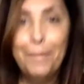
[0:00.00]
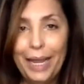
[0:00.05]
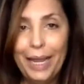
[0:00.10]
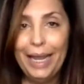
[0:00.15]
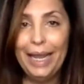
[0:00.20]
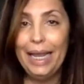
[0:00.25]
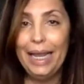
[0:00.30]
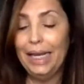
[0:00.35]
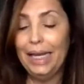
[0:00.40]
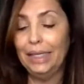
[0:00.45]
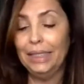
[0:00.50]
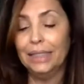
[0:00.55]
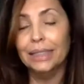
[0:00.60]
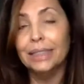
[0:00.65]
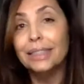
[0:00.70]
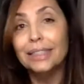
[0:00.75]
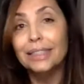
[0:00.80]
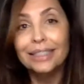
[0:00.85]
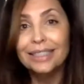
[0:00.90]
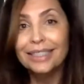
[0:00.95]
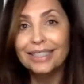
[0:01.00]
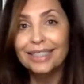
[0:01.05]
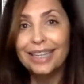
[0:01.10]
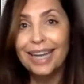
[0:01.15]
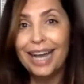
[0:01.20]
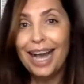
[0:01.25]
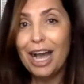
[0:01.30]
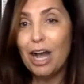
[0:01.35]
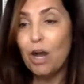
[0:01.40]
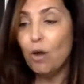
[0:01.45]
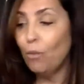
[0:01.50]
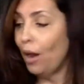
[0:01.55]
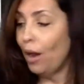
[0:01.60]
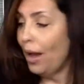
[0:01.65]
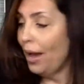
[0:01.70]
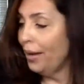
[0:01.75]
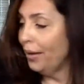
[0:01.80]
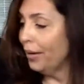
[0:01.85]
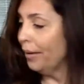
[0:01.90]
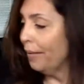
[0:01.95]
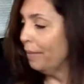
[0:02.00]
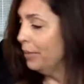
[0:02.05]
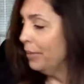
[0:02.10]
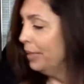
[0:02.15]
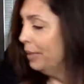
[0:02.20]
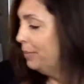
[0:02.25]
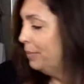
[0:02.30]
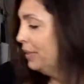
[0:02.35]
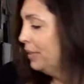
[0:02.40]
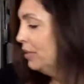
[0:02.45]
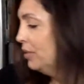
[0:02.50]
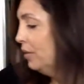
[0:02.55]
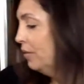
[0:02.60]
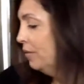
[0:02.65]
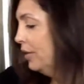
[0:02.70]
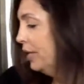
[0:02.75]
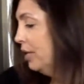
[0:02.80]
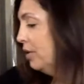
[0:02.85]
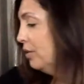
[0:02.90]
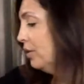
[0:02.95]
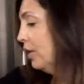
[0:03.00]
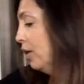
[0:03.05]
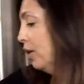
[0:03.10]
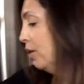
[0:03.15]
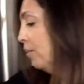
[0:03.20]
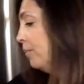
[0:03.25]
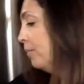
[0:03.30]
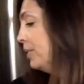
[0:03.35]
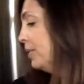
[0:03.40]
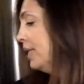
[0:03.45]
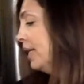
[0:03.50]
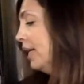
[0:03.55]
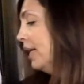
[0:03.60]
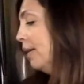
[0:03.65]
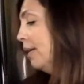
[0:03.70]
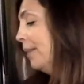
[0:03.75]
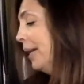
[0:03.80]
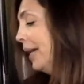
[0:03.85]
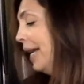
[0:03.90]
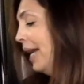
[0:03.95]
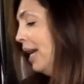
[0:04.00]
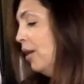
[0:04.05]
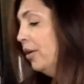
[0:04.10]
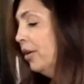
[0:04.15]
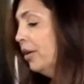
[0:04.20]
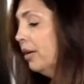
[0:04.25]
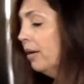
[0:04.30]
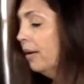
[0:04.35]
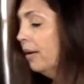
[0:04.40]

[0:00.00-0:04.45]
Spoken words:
pan, hot water. I'm gonna put this over here so I don't set it on my counter.